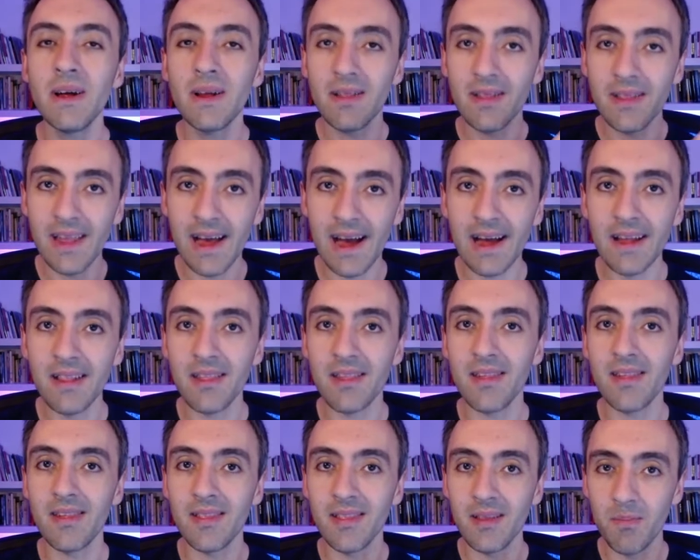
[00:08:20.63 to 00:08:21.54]

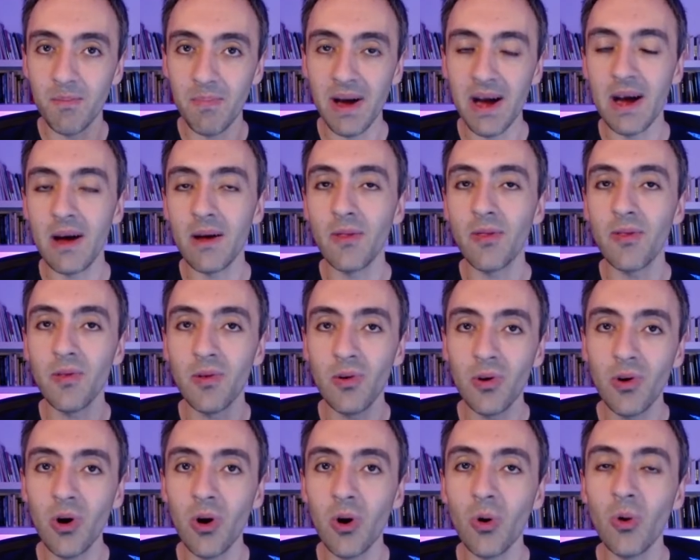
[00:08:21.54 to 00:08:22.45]
That's the path to
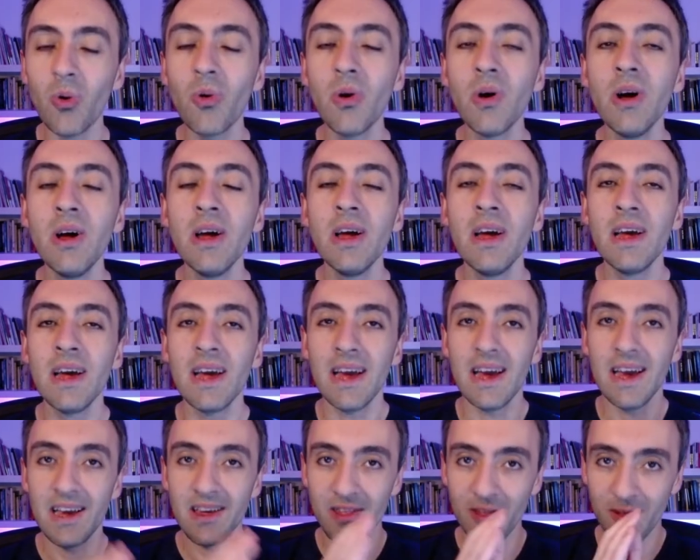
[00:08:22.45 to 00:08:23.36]
go,
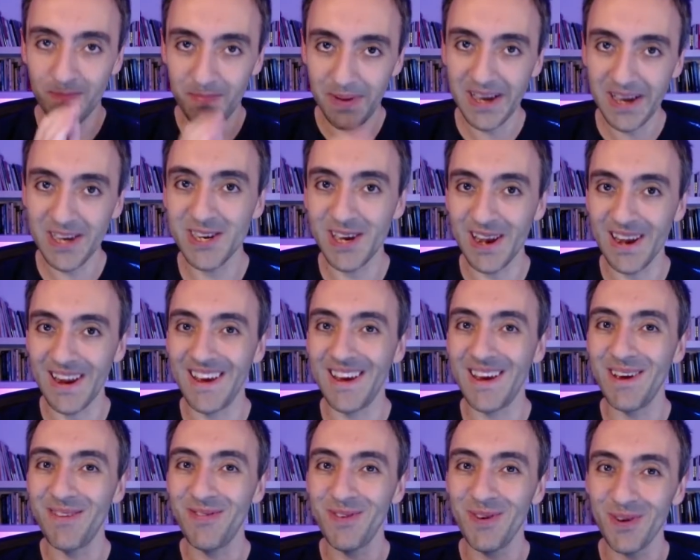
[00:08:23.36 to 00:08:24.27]
especially
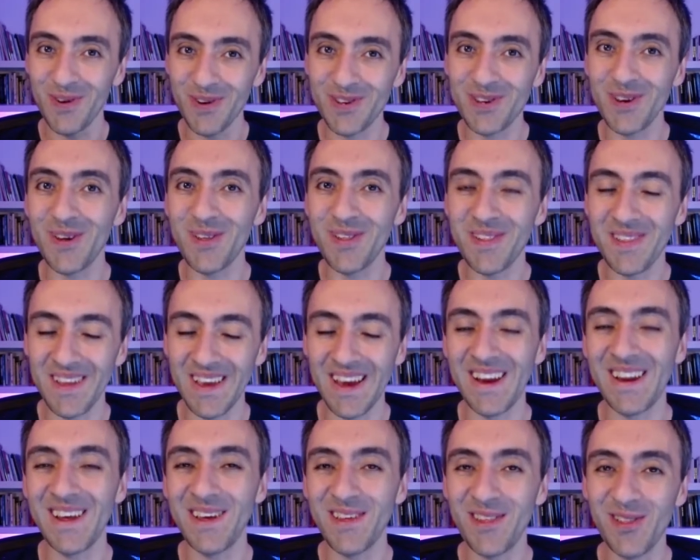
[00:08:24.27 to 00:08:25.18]
if you're just
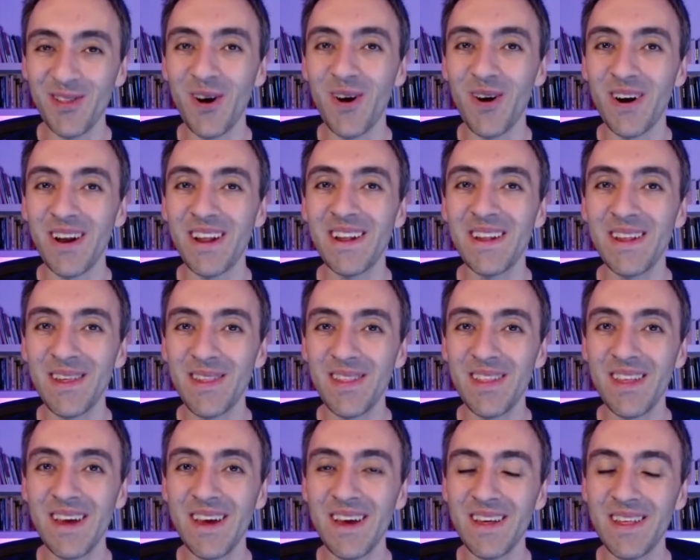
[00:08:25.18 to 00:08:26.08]
getting started. It's
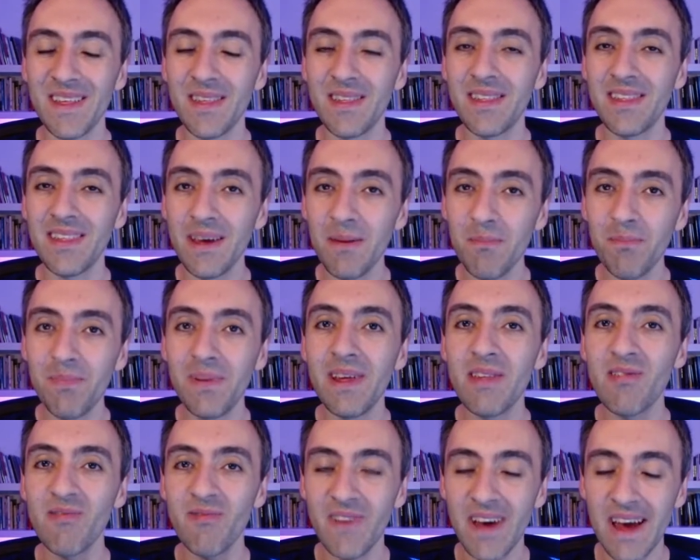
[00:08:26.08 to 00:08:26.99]
the
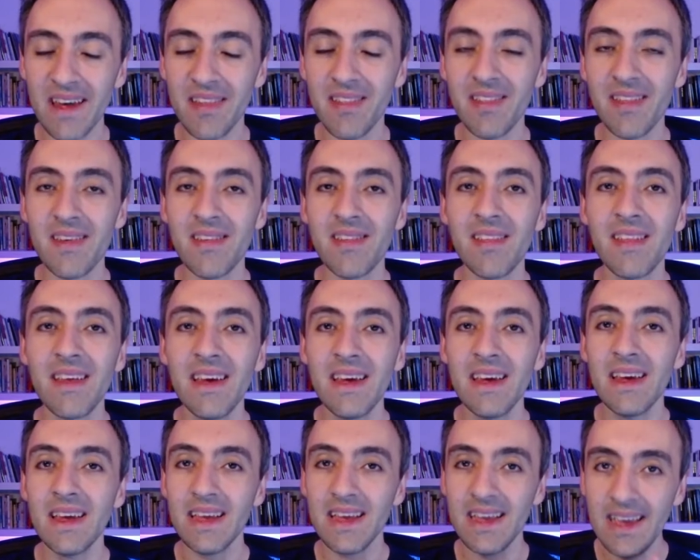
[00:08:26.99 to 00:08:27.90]
simplest, fastest,
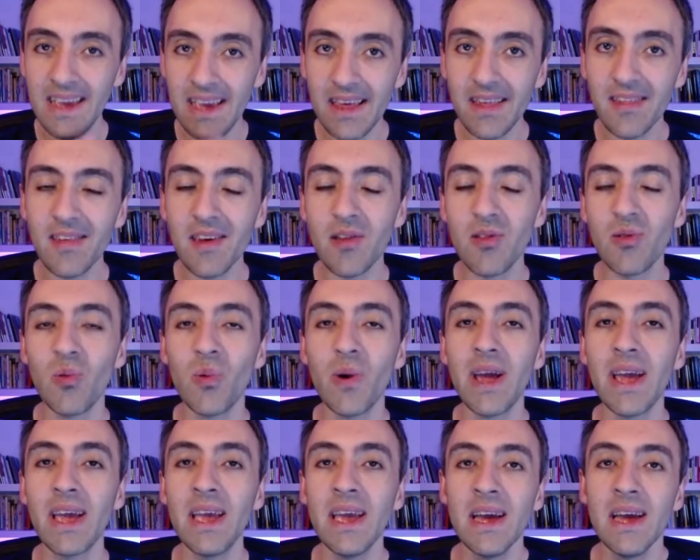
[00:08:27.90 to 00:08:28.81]
easiest
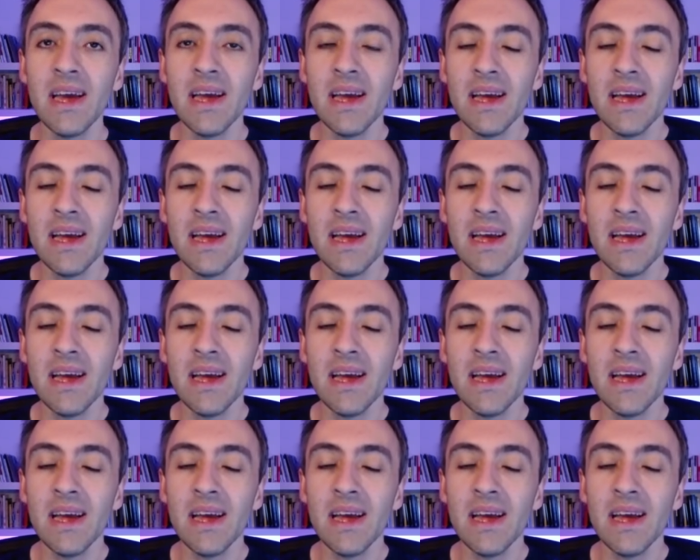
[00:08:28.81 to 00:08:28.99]
way